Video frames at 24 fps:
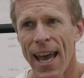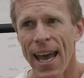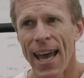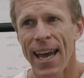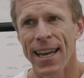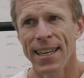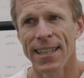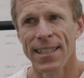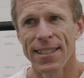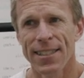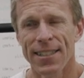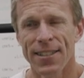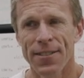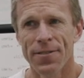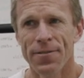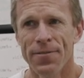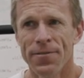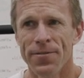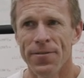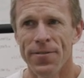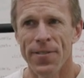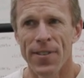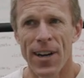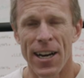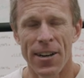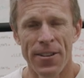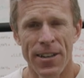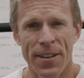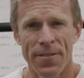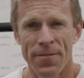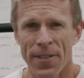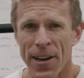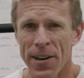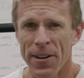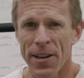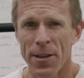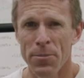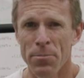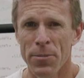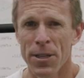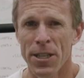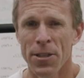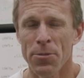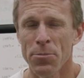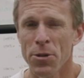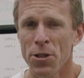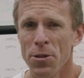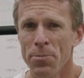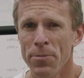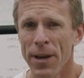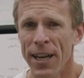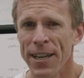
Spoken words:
And it's a very, very minimal